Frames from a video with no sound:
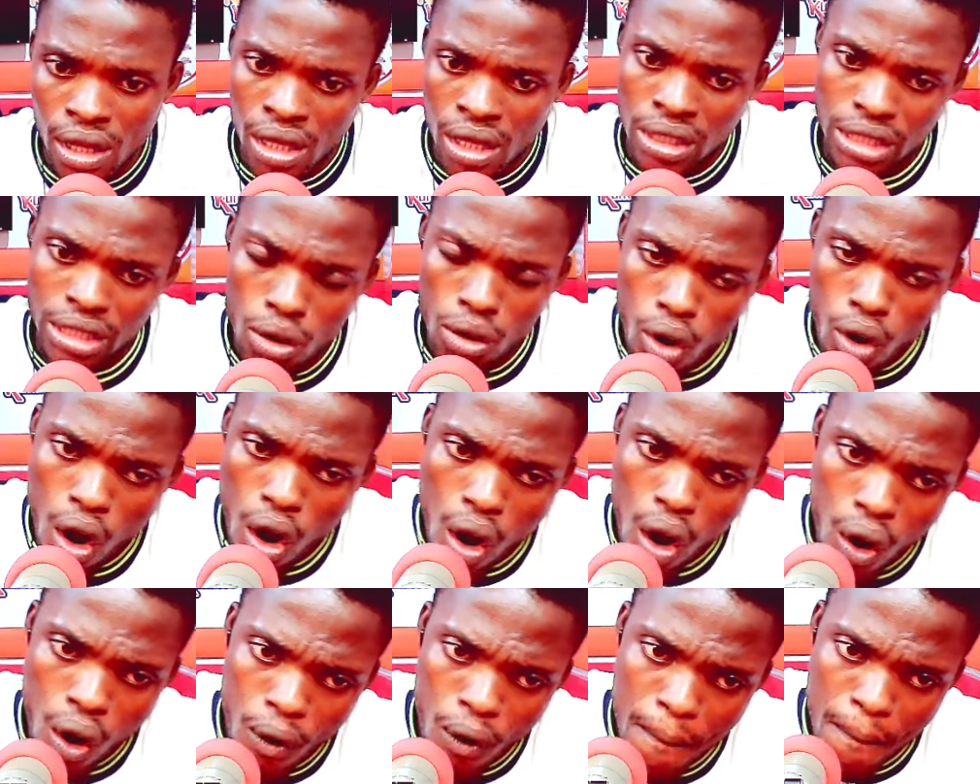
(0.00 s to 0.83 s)
Yeah,
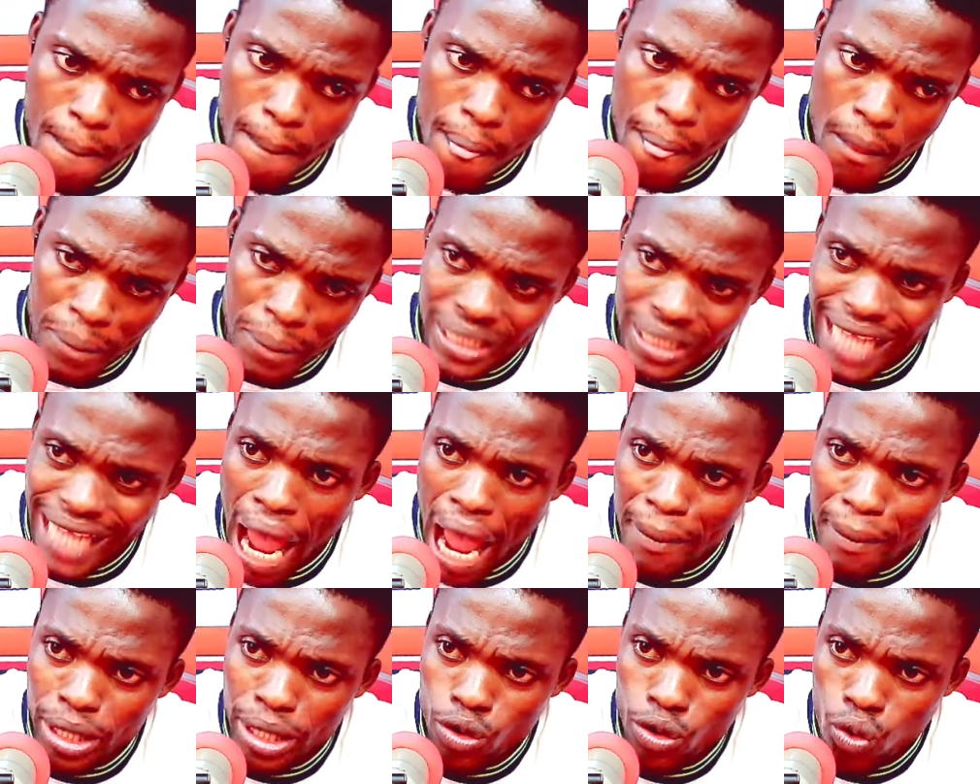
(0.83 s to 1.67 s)
well, Peter
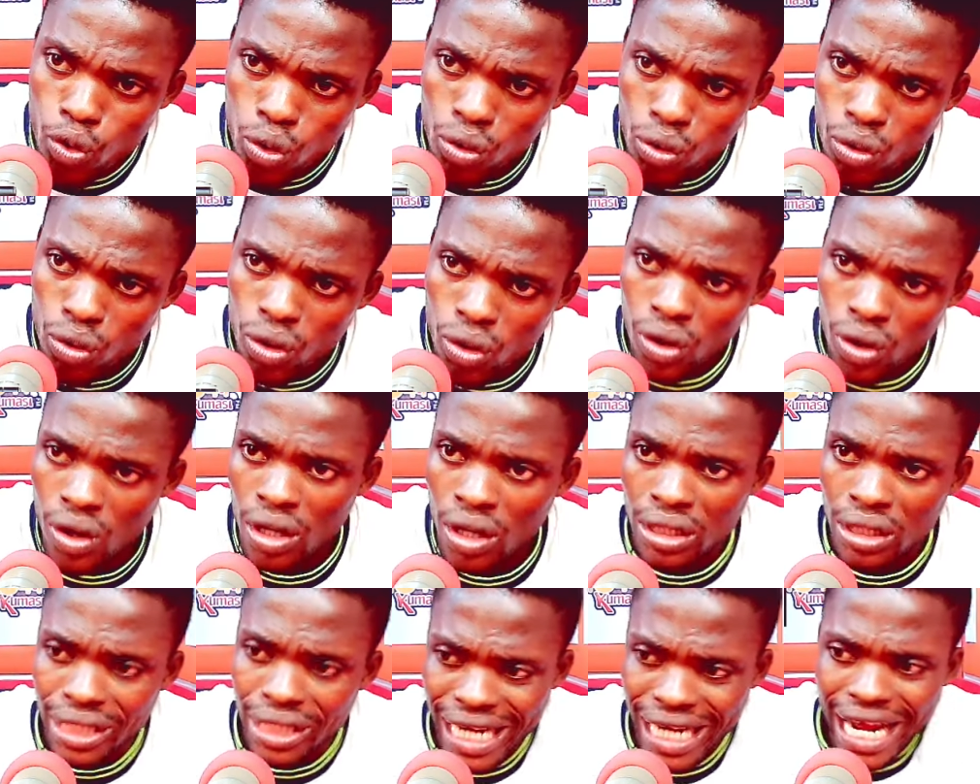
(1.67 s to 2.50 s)
Amidu,
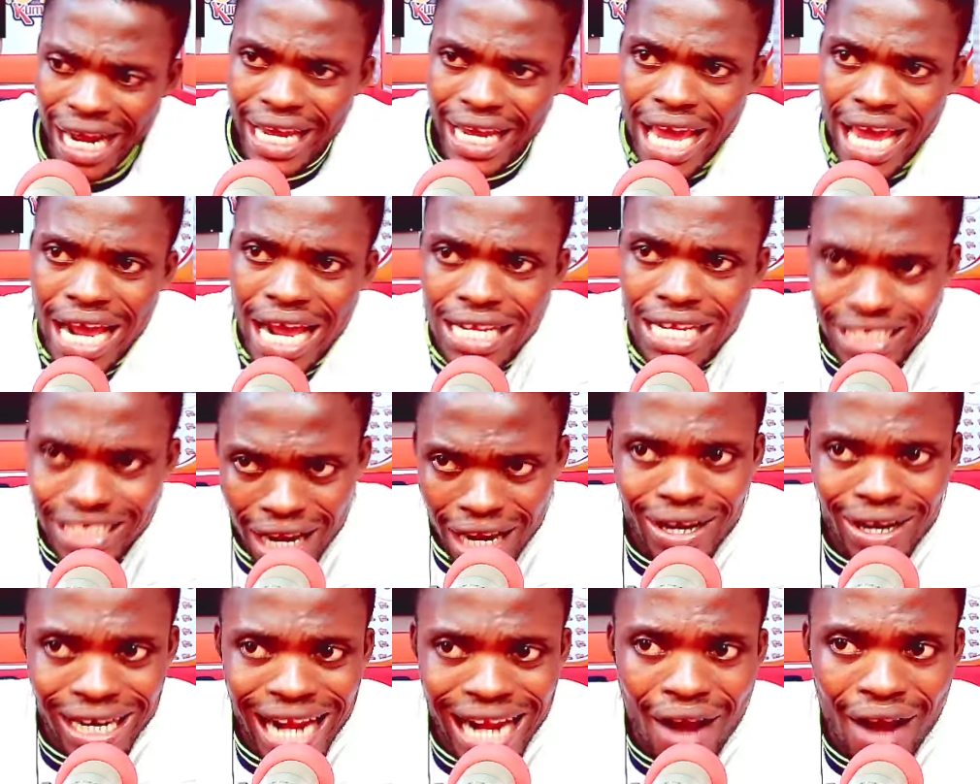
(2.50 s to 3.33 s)
then again
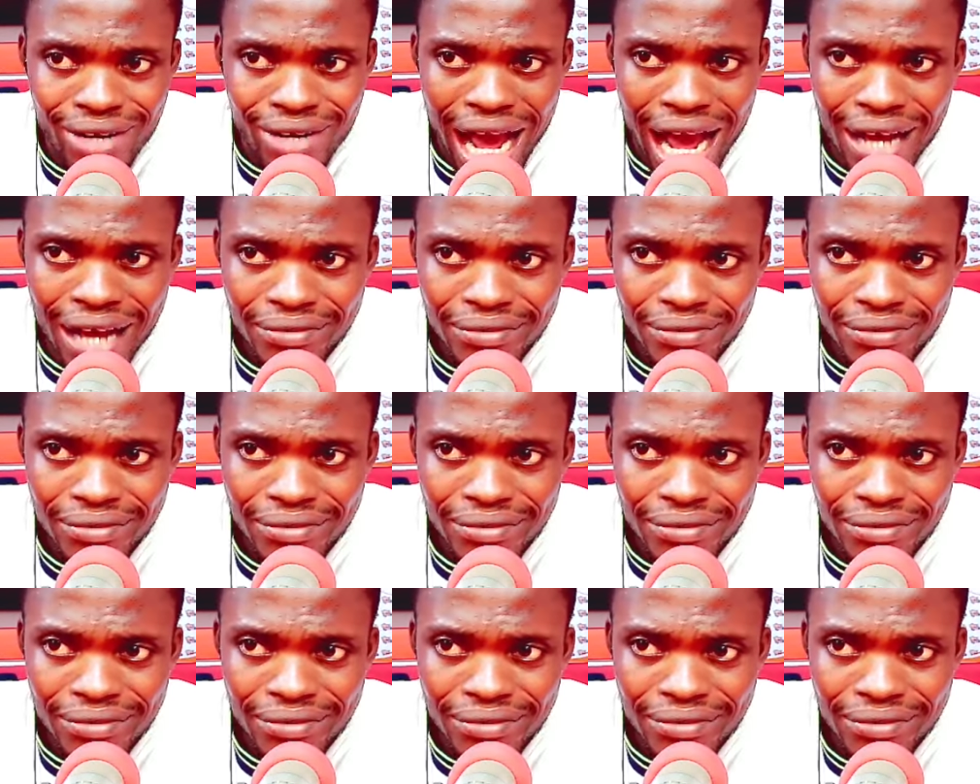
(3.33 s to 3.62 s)
Saaka Dauda.